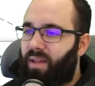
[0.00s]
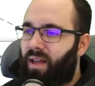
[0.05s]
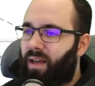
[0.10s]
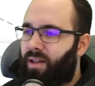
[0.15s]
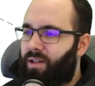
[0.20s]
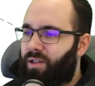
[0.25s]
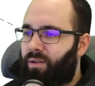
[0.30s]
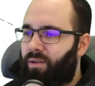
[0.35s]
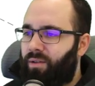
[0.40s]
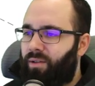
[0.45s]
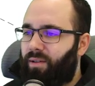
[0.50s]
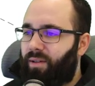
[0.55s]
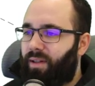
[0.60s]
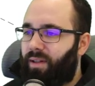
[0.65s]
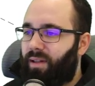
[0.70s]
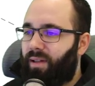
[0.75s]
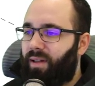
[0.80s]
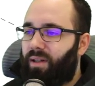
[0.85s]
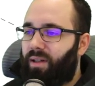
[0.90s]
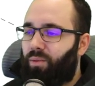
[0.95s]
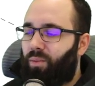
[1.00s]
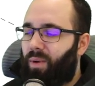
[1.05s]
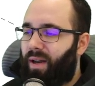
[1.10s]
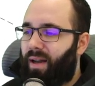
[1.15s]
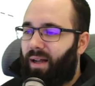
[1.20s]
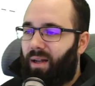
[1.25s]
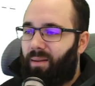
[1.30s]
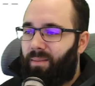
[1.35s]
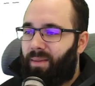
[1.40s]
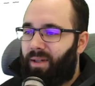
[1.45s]
It's going to delete one
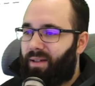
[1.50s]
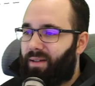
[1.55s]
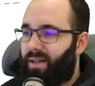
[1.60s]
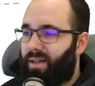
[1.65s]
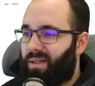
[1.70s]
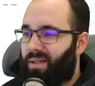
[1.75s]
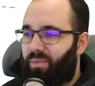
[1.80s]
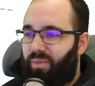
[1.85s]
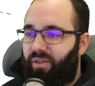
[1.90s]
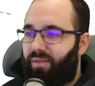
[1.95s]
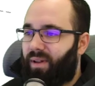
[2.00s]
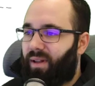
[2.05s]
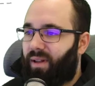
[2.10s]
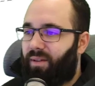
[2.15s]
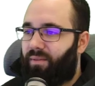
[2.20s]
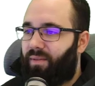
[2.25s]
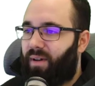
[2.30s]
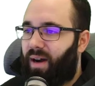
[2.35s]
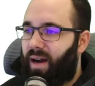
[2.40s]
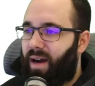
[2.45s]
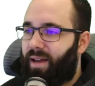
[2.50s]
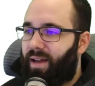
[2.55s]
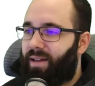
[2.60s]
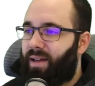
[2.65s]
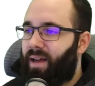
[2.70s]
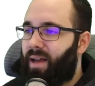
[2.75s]
element, that's perfectly fine.